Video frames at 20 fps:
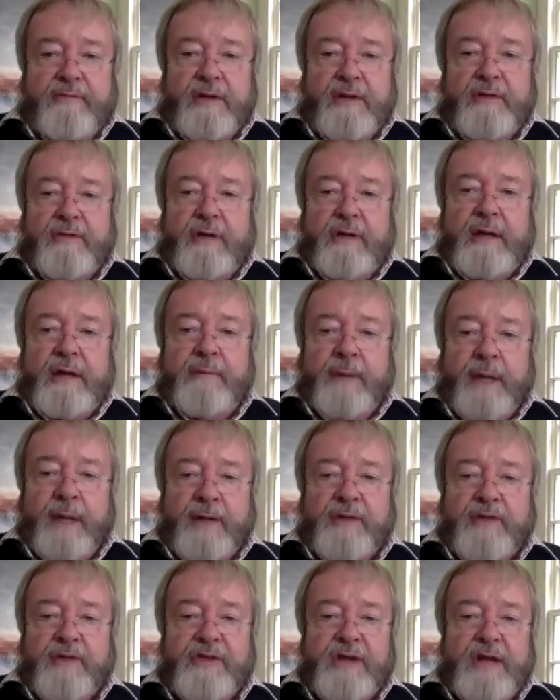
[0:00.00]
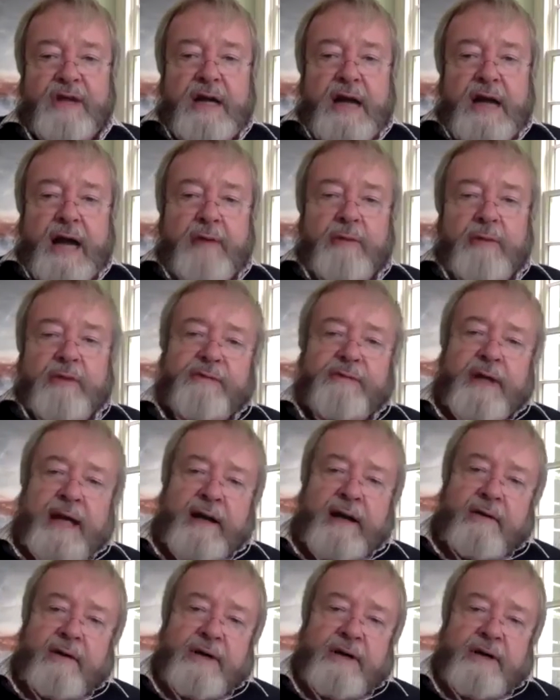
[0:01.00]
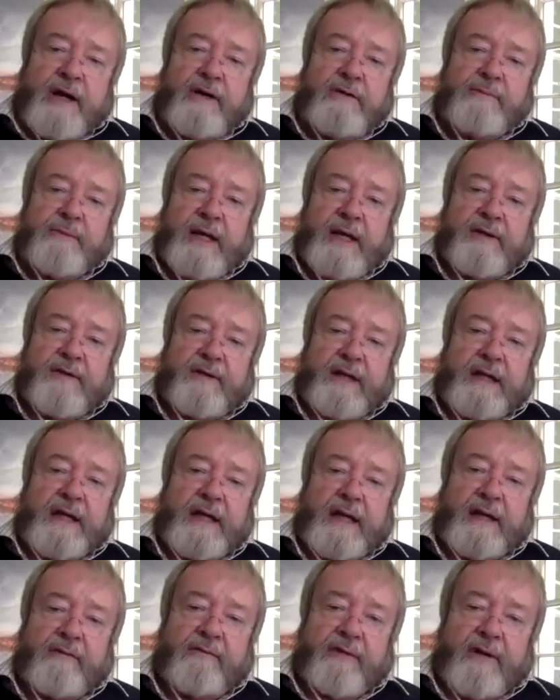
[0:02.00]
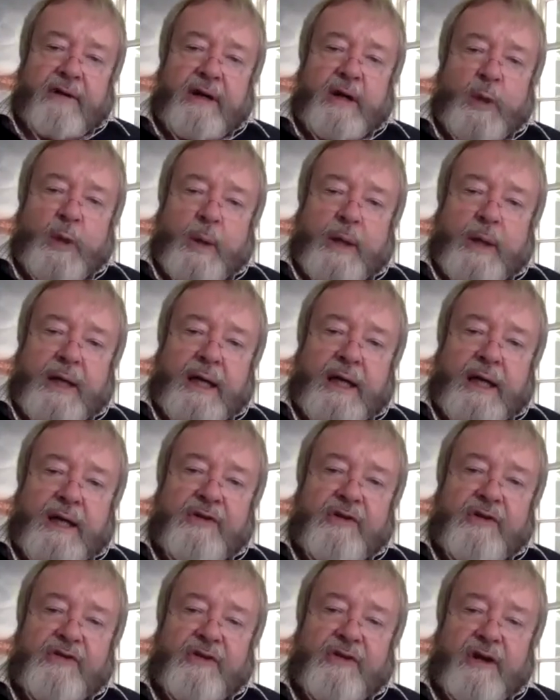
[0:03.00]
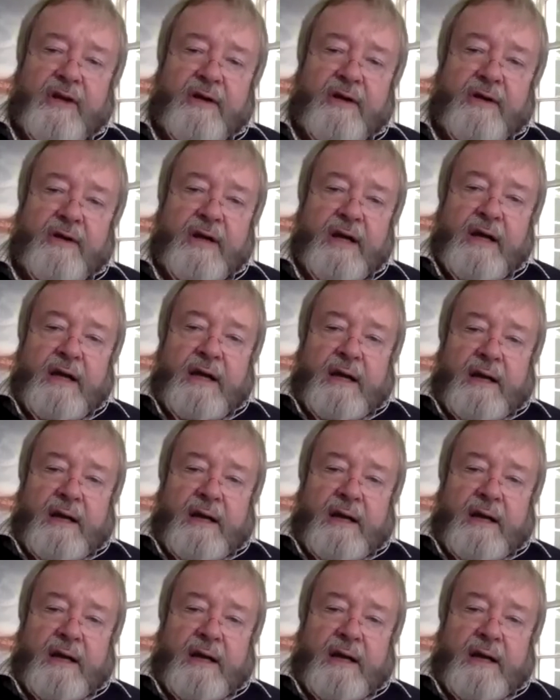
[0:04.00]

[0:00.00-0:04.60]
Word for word: three months, I would have narrowed down my thinking very quickly to certain